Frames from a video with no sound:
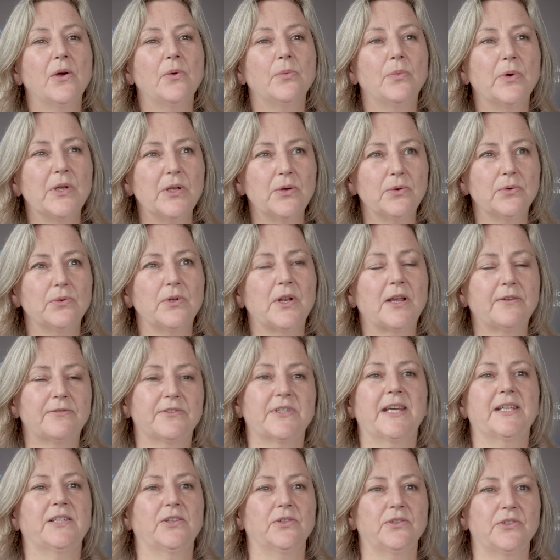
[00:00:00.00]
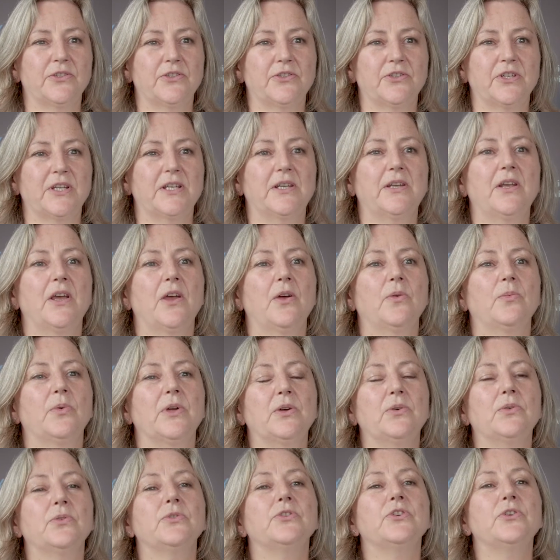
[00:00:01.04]
We all love technology.
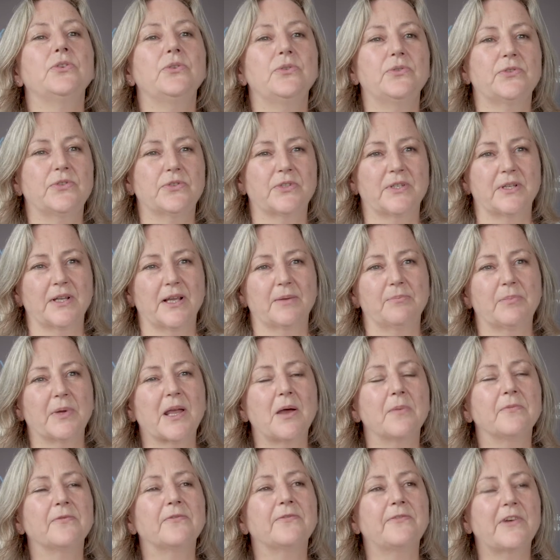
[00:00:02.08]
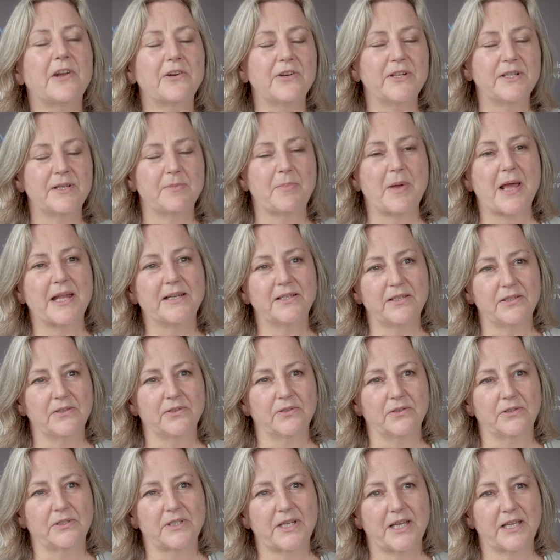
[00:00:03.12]
We all become very dependent
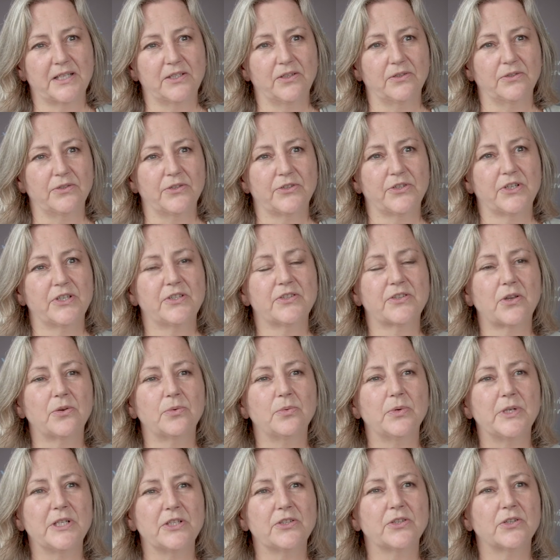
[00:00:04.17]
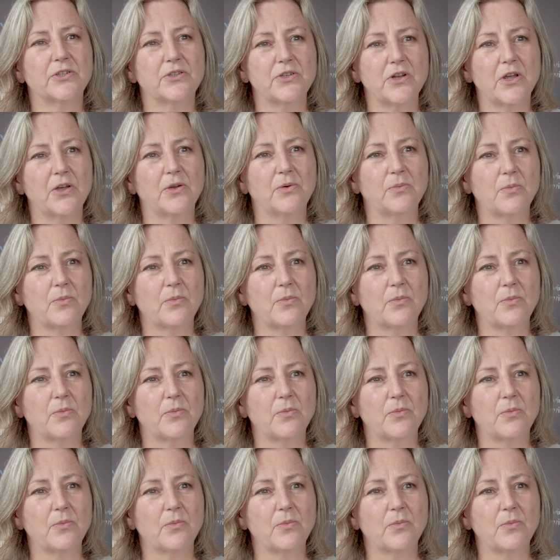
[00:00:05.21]
on technology, so we should know